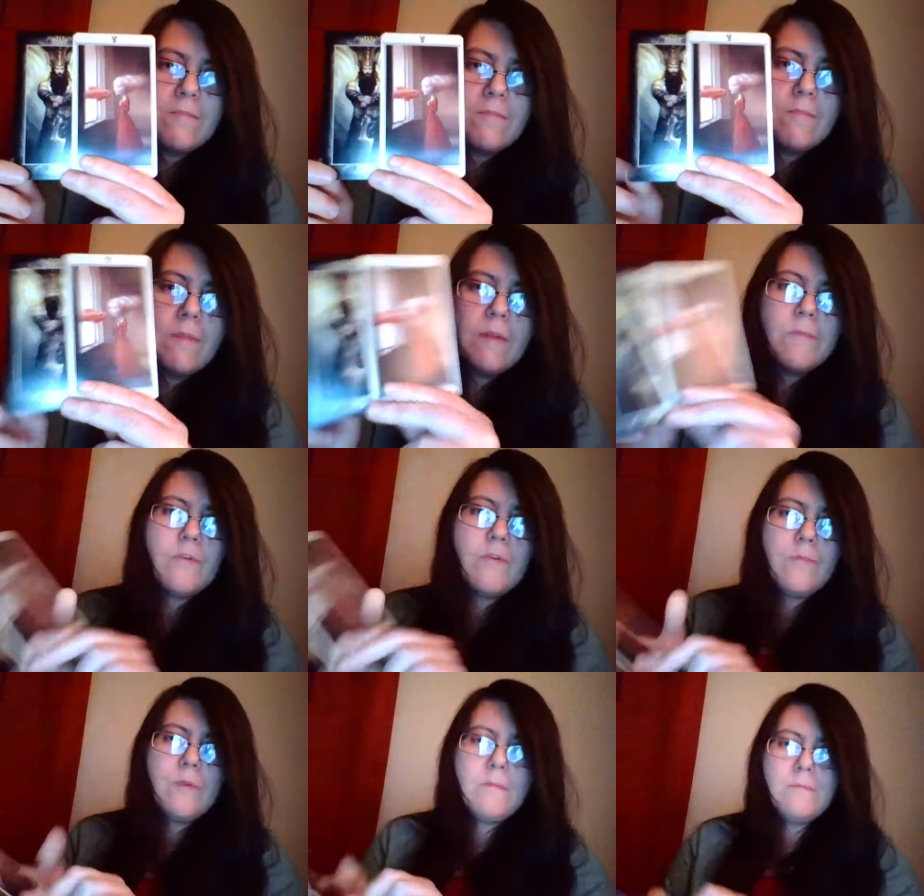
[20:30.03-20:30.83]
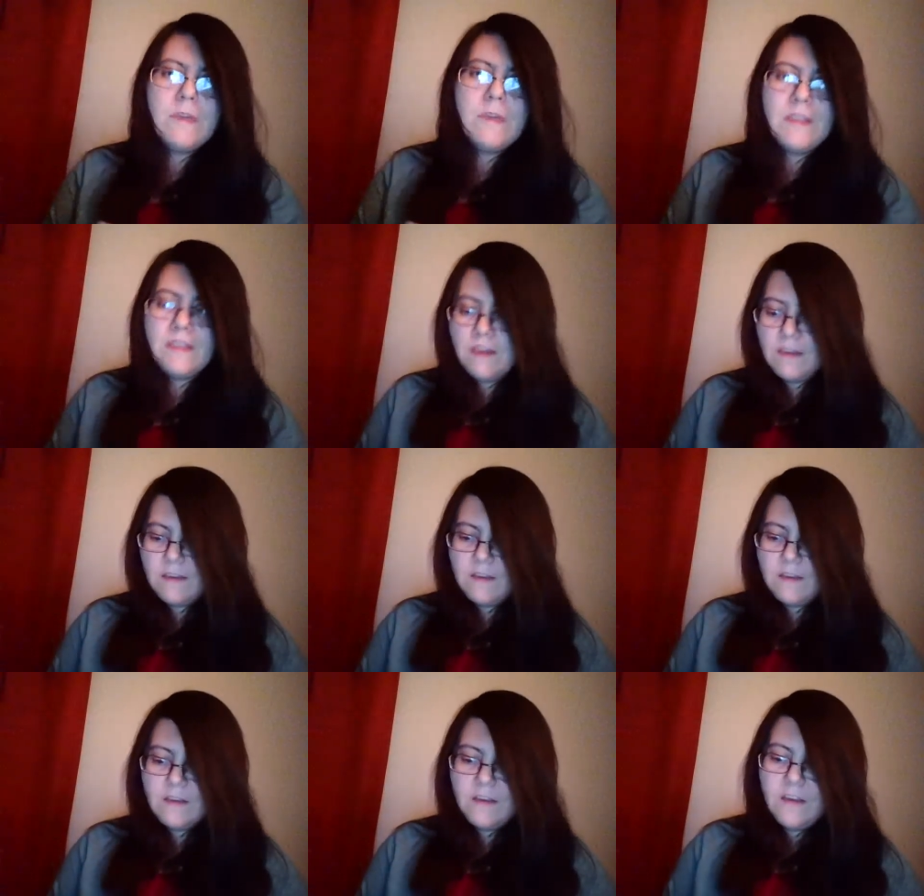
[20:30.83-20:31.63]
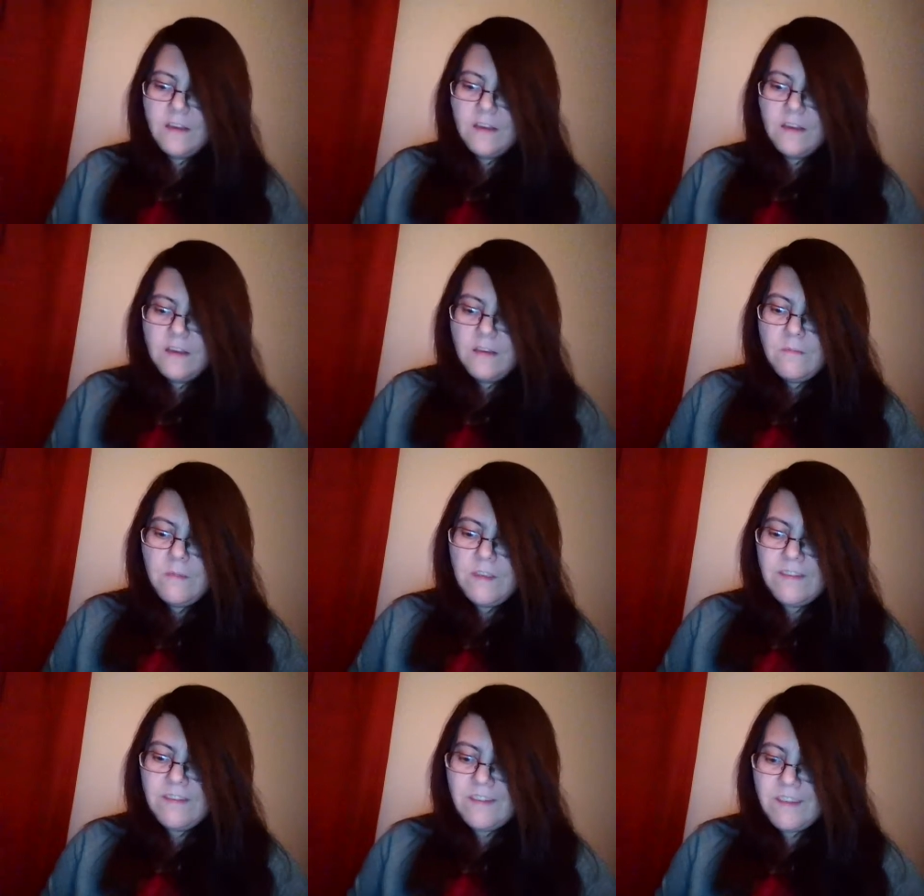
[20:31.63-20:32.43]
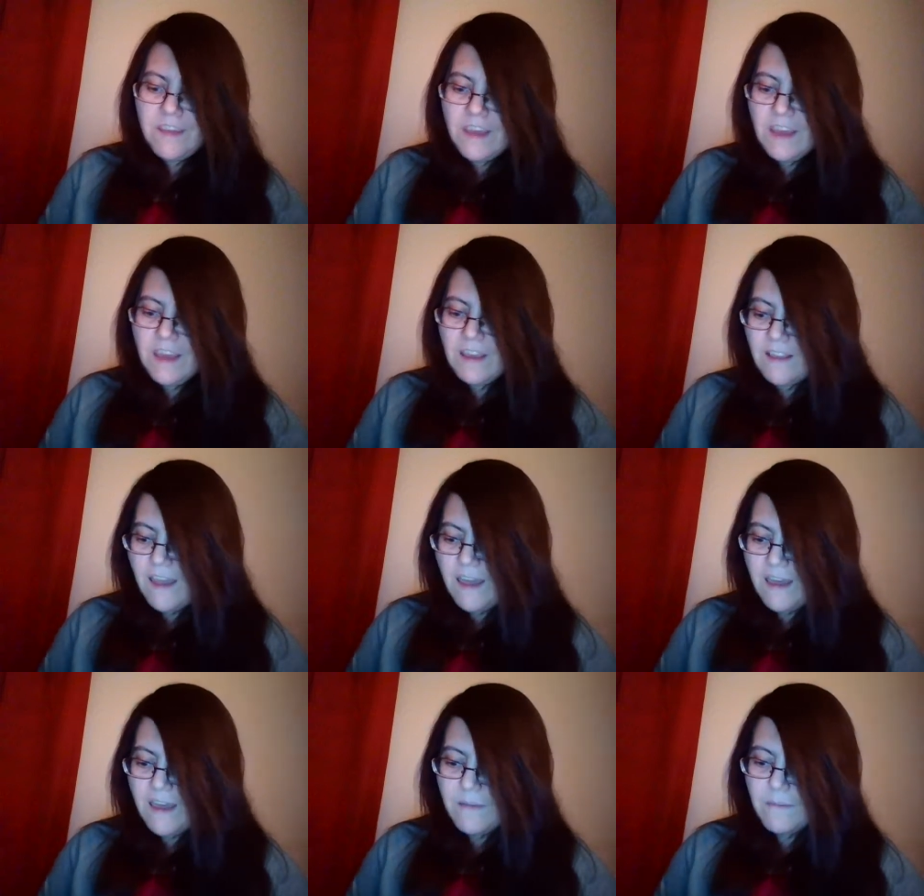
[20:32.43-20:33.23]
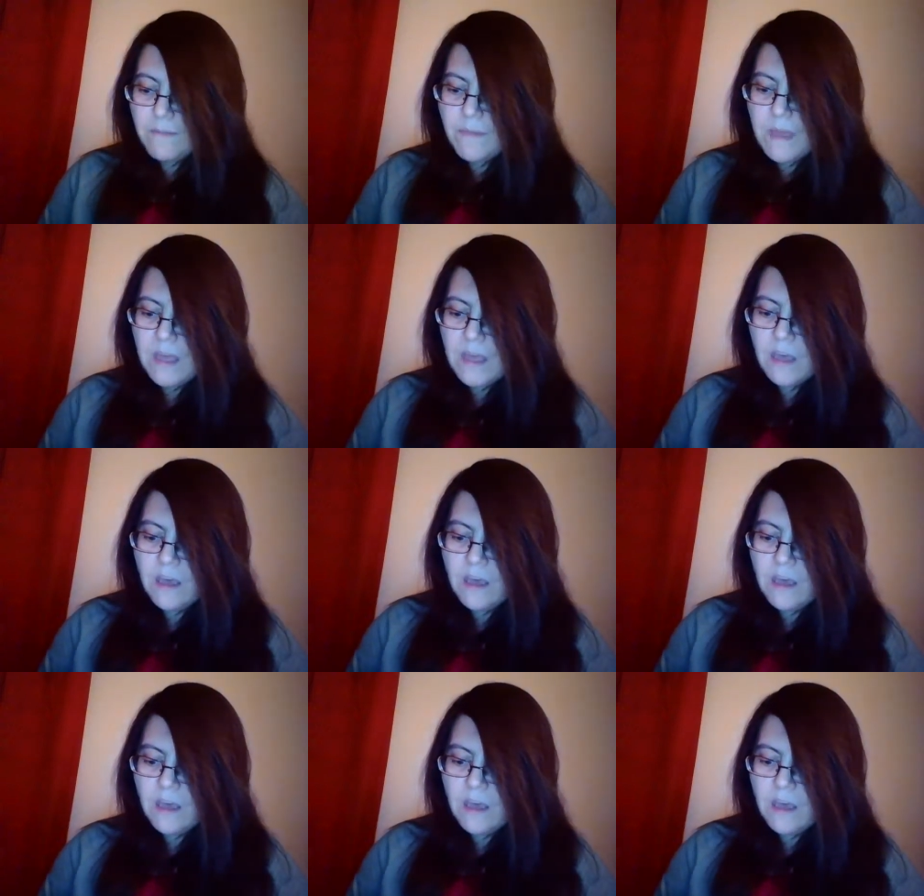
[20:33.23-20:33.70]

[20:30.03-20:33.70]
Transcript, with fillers: Maybe you'll be meeting, be seeing them.